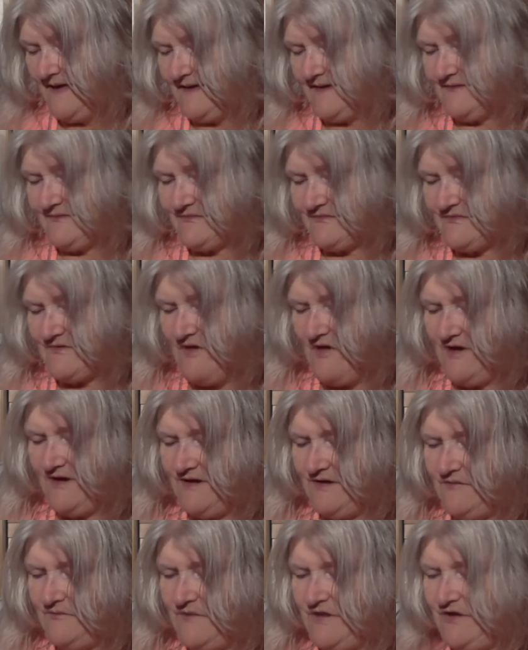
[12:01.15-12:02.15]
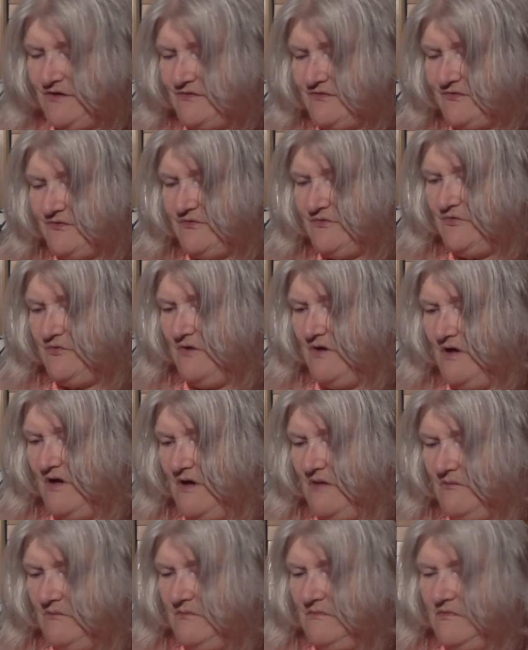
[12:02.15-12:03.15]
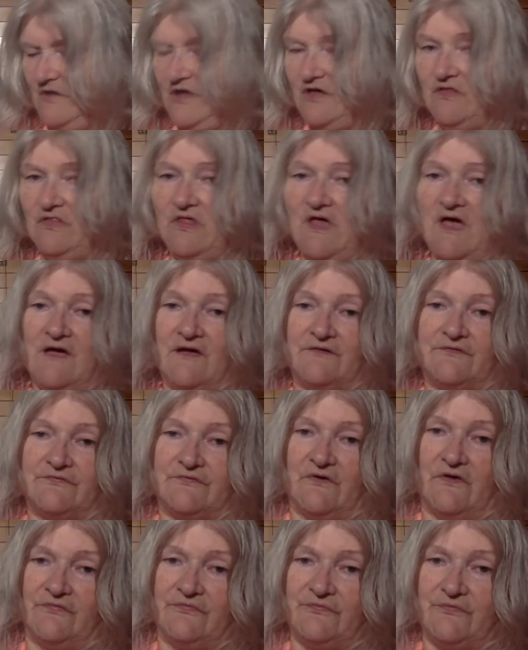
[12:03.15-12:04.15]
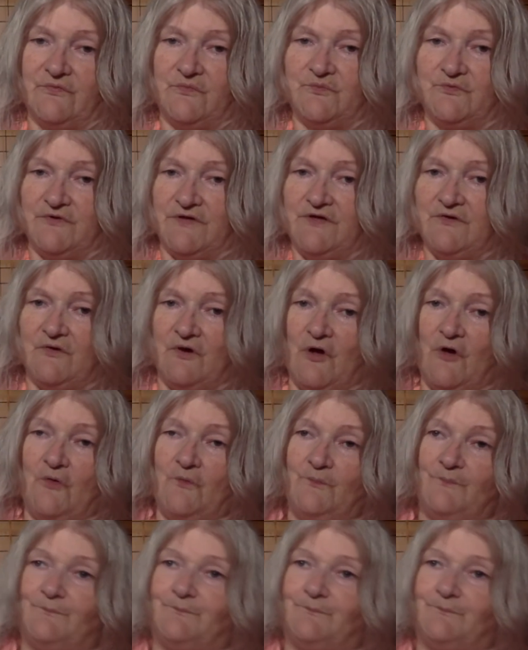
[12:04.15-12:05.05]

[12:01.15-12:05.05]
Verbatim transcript: It's not in me to um, collect a superhero,